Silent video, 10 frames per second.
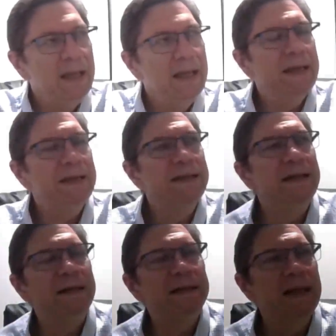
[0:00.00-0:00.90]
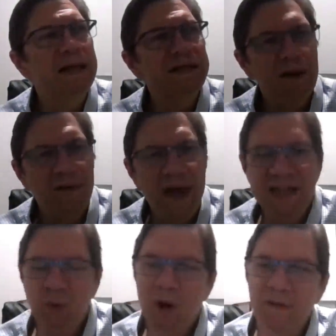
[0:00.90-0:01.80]
And uh, and so
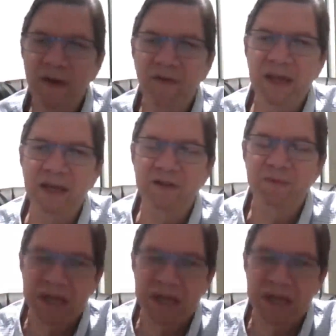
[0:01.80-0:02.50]
that's one of the things